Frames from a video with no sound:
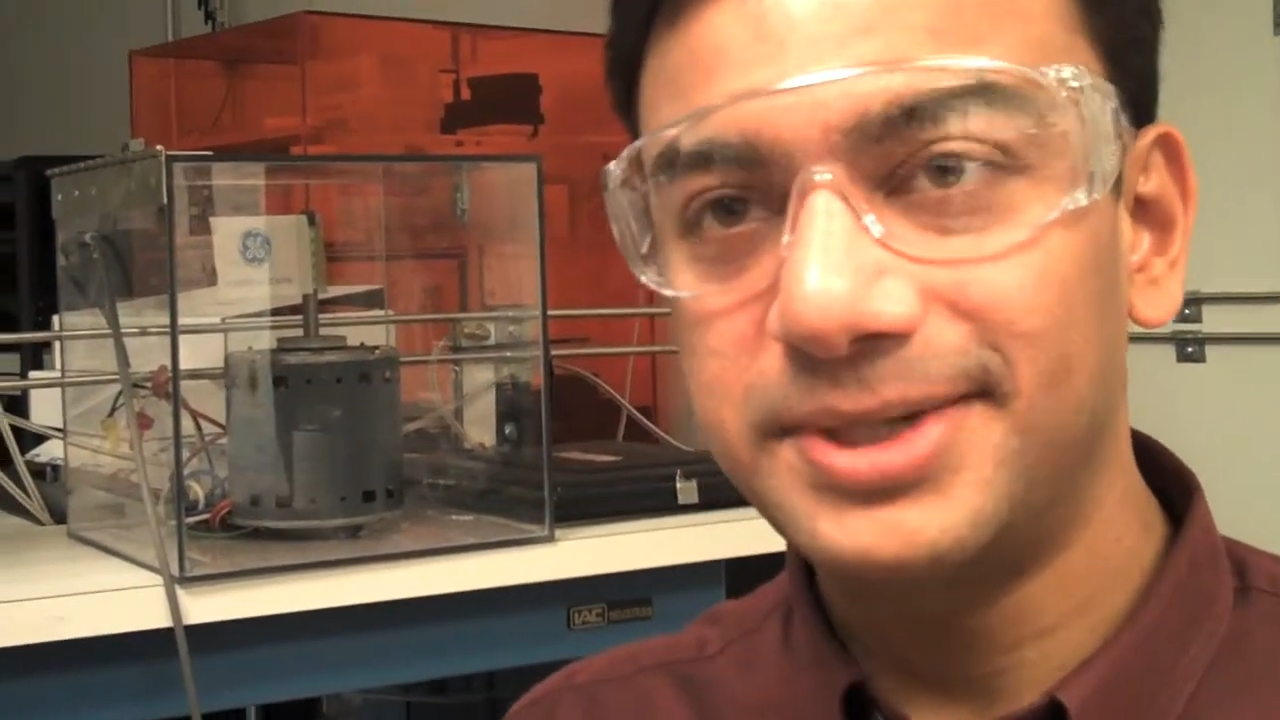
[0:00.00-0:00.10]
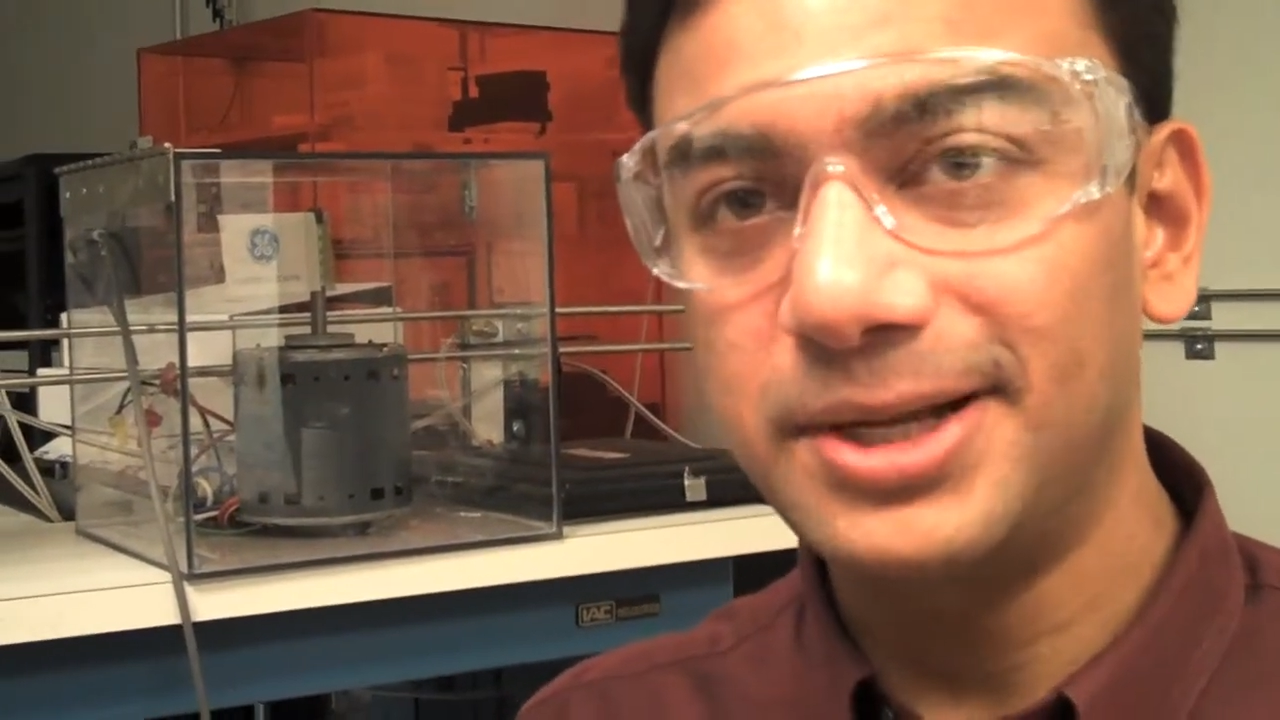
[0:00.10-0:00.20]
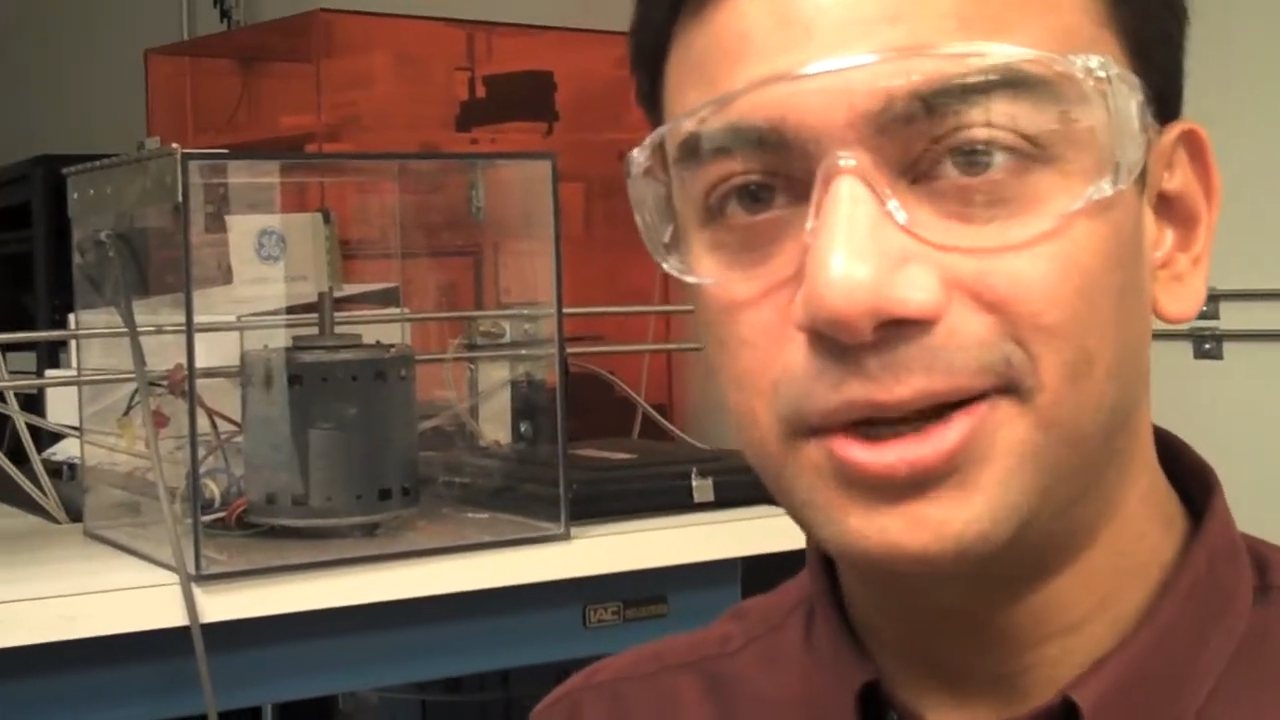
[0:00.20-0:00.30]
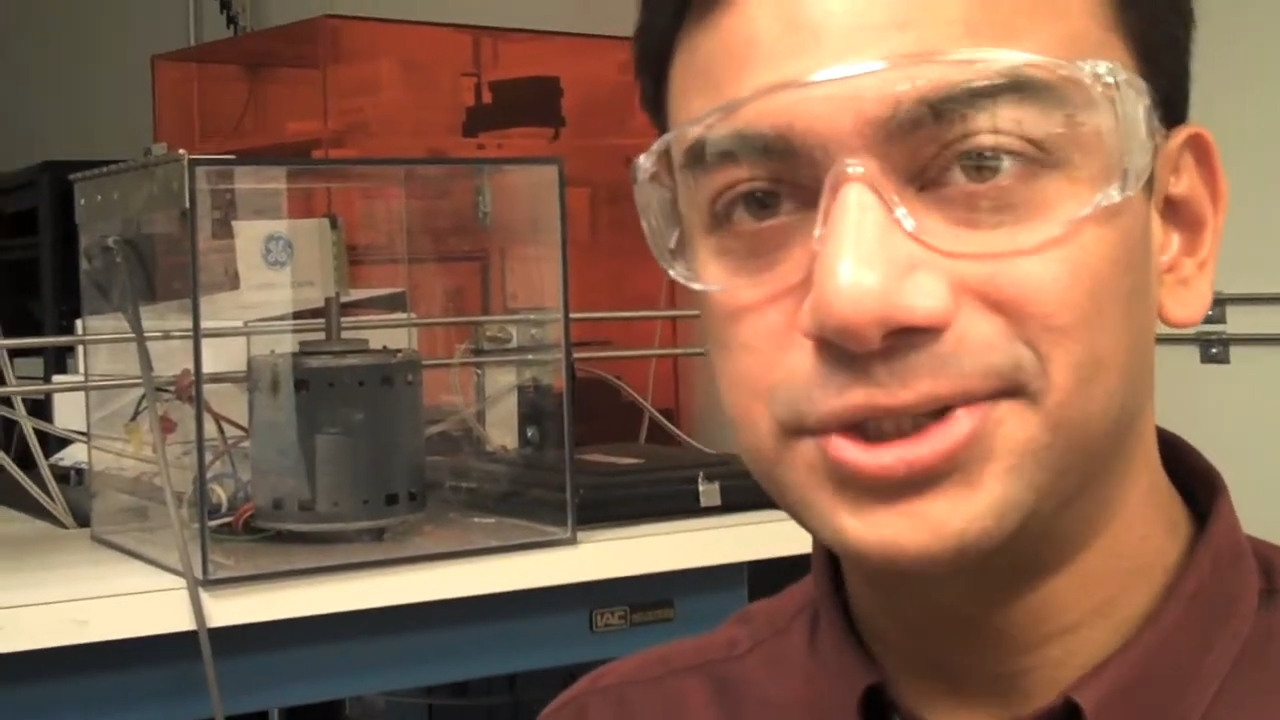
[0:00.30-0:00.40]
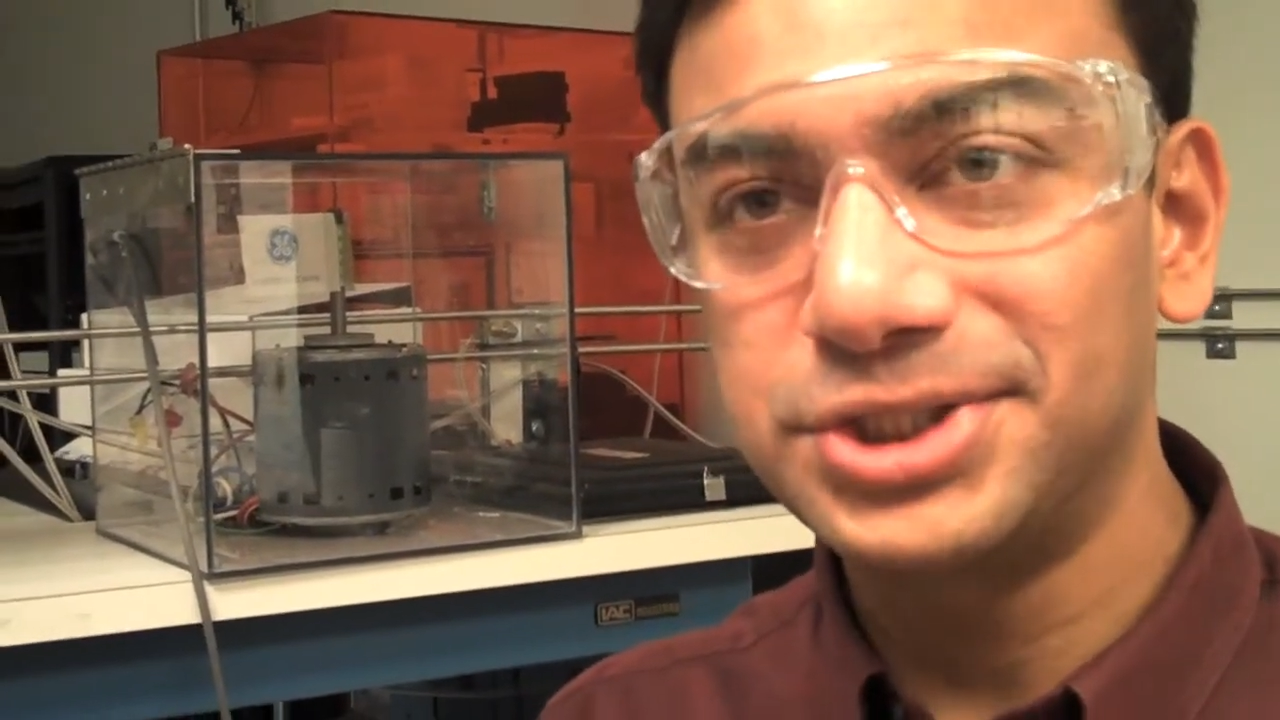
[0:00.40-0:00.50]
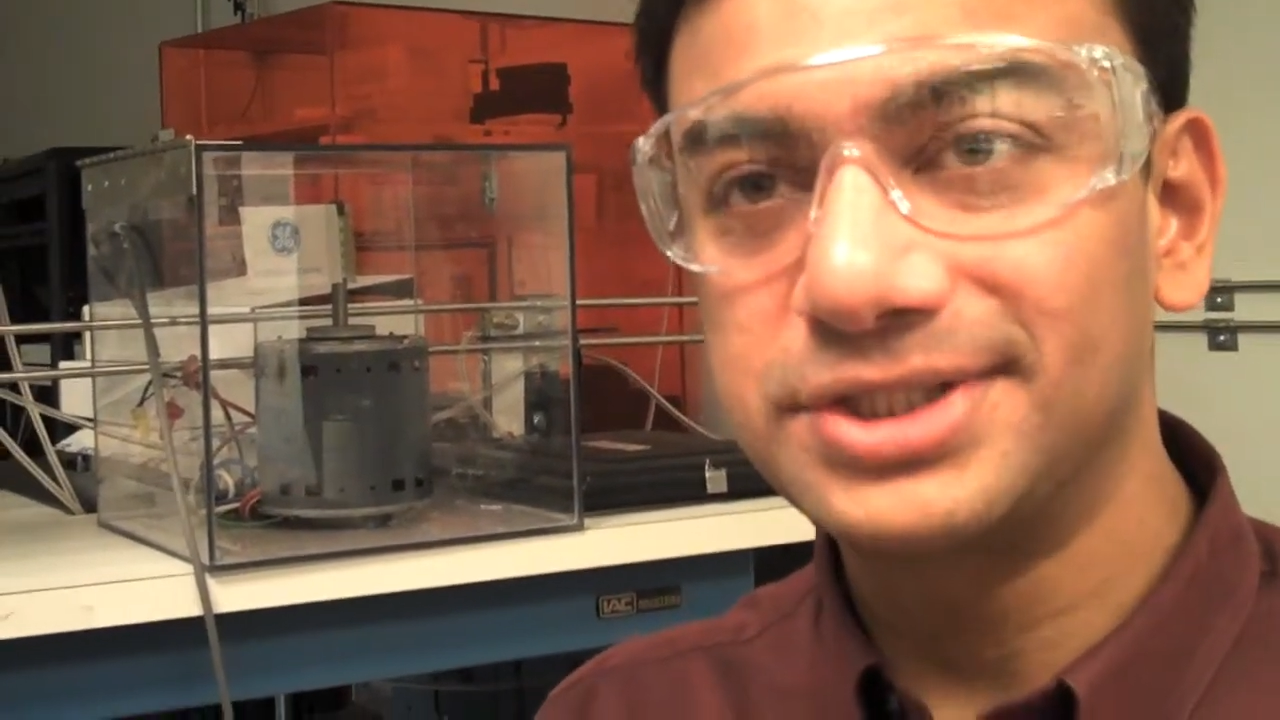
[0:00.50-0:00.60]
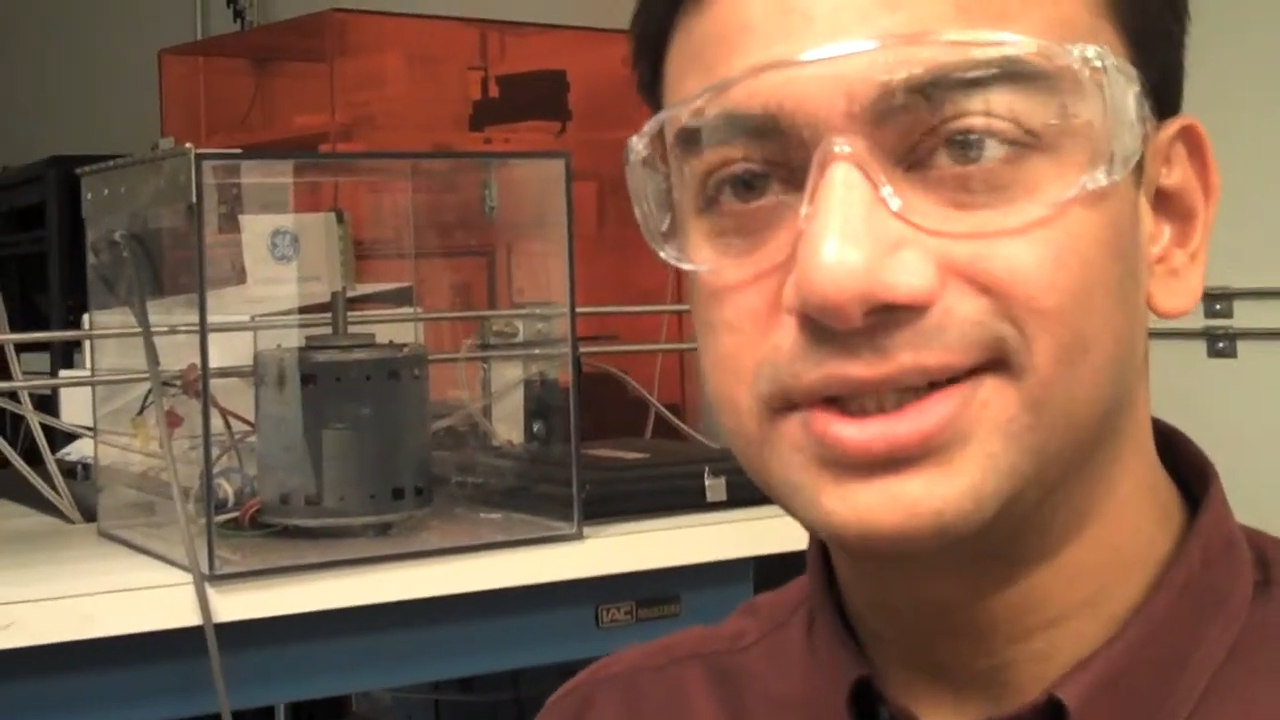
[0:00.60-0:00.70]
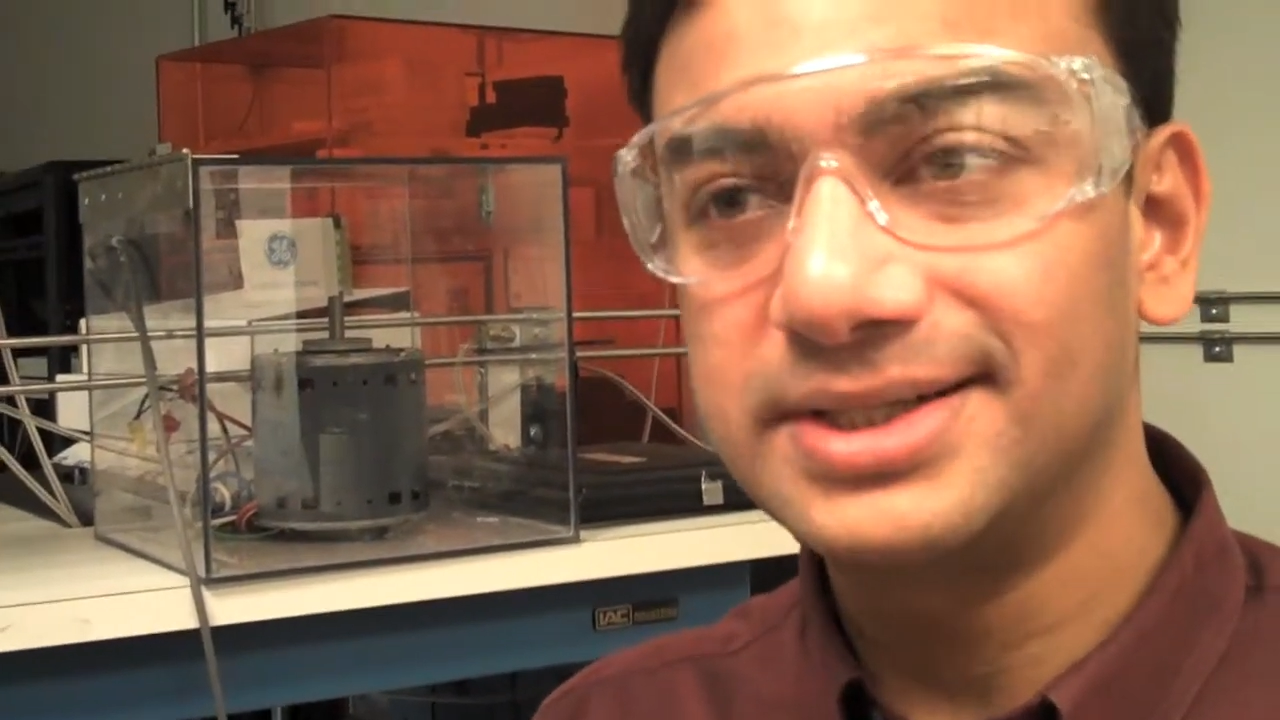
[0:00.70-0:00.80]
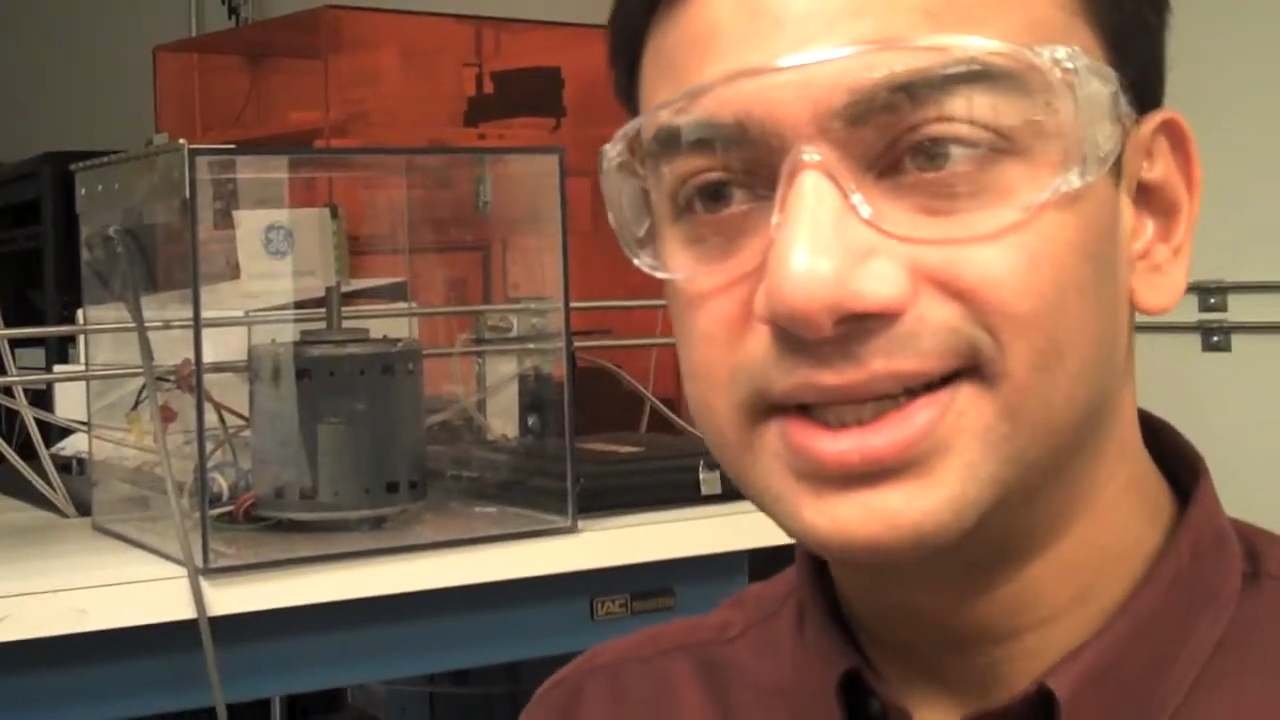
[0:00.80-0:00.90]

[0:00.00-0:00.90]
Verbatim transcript: biological.